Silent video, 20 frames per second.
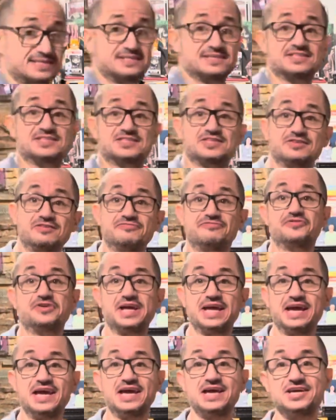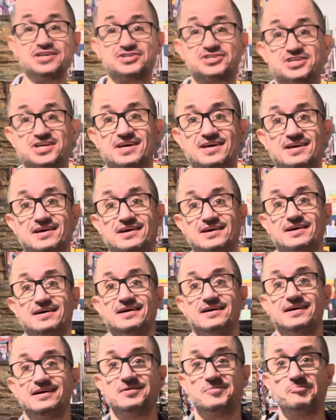the Silver Age
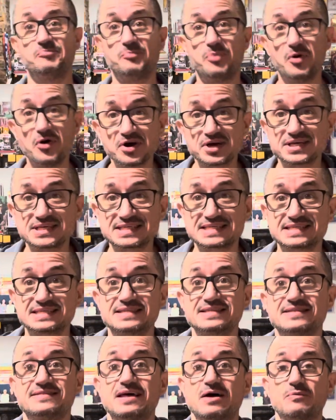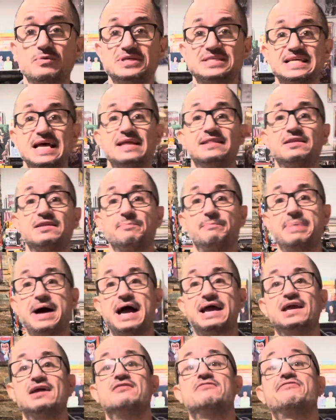books that we sent
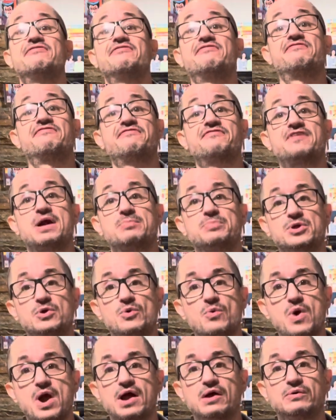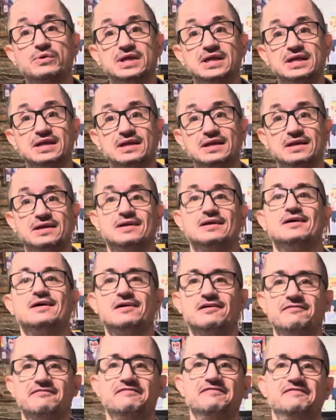back in February.
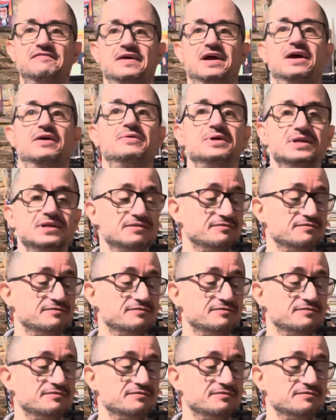Very,